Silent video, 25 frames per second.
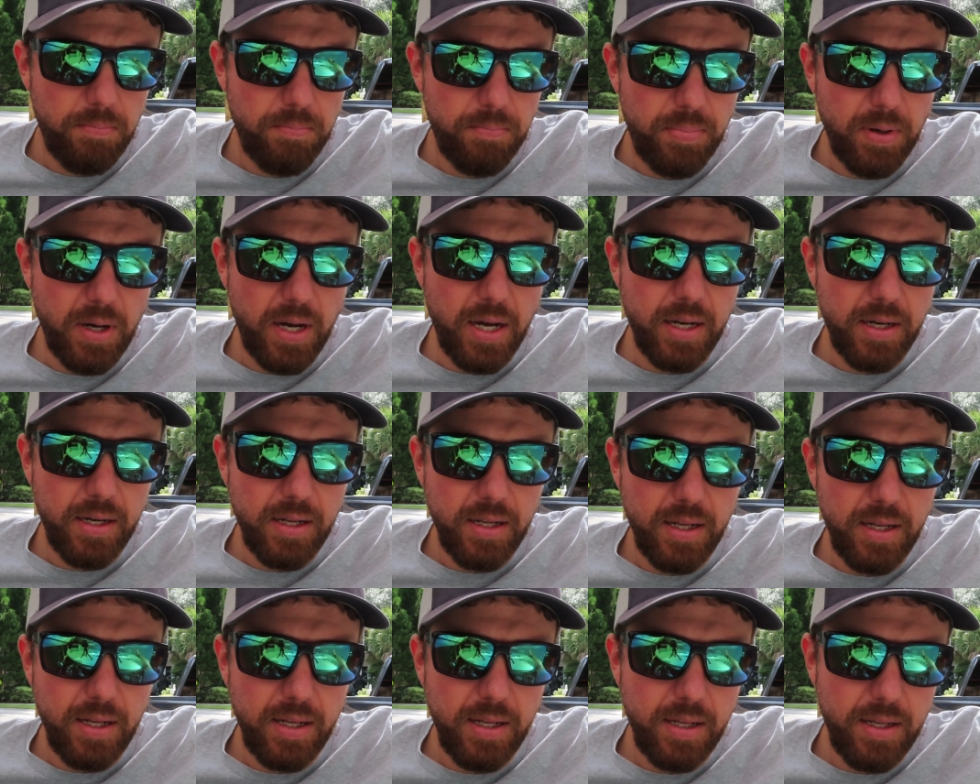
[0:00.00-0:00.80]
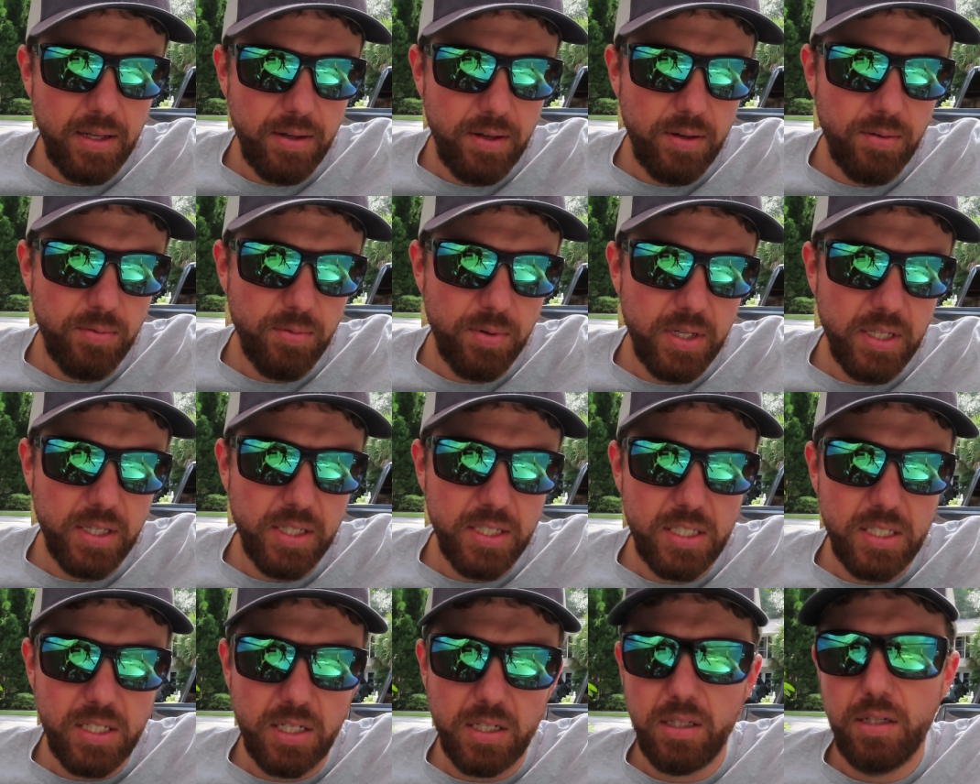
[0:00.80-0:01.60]
but
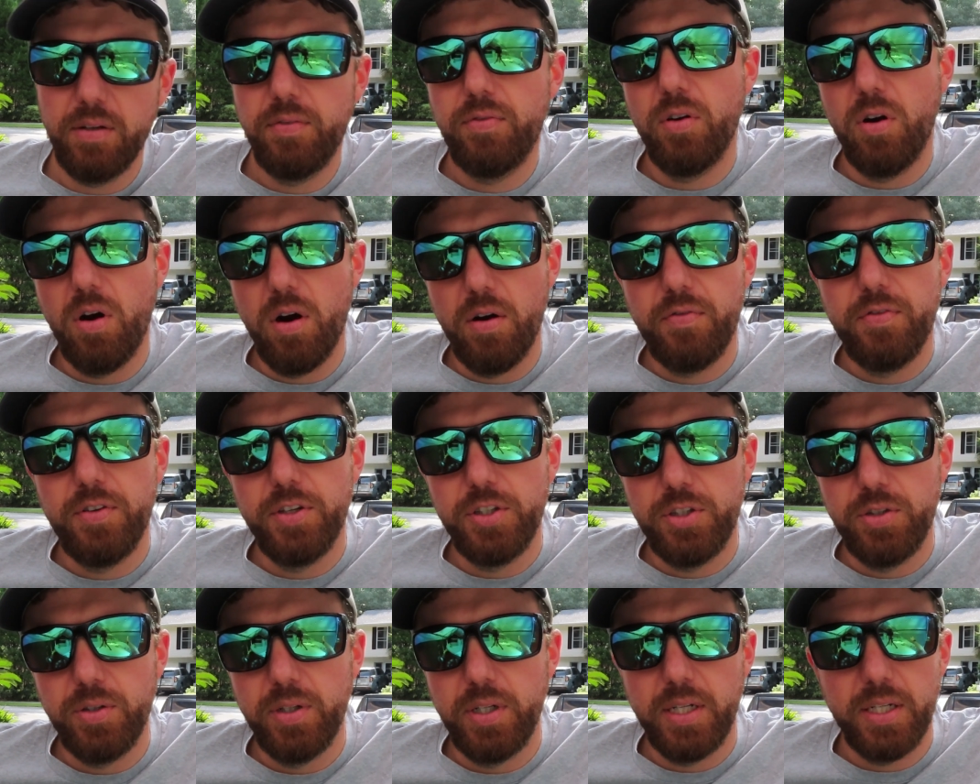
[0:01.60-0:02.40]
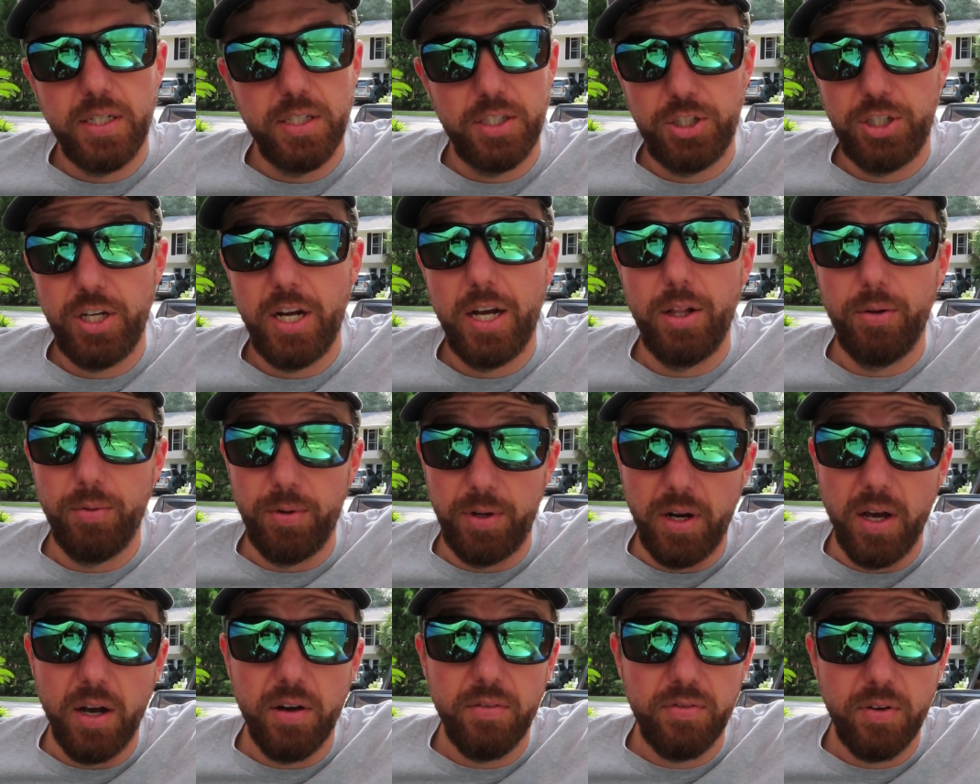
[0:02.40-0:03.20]
realistically for our fishery it gets shallow
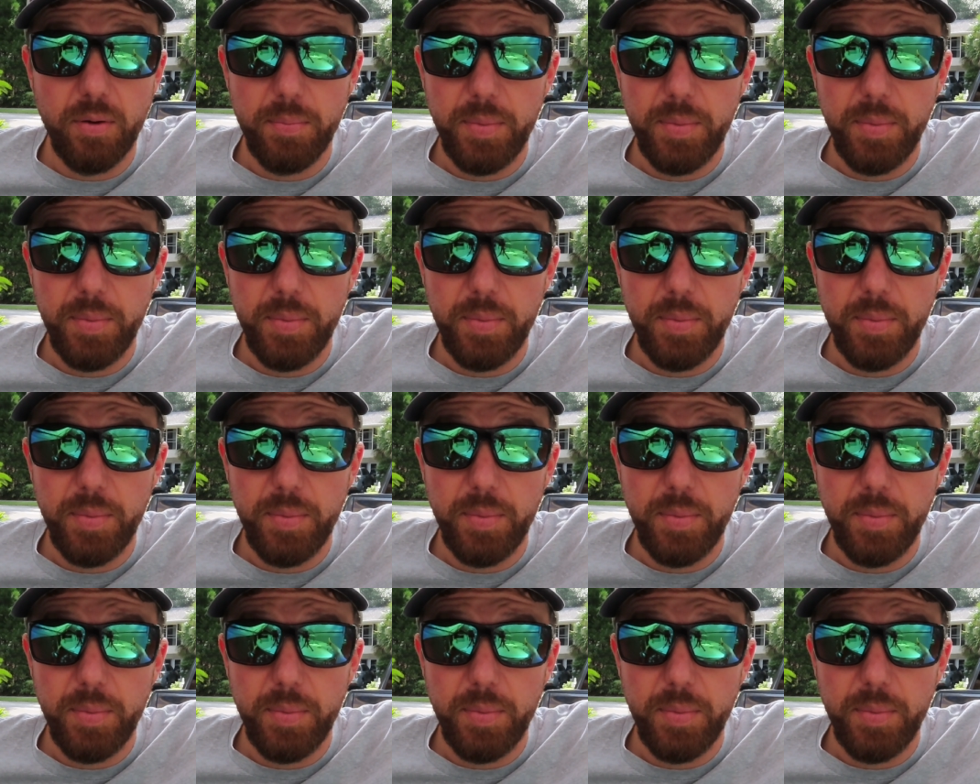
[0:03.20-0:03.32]
enough.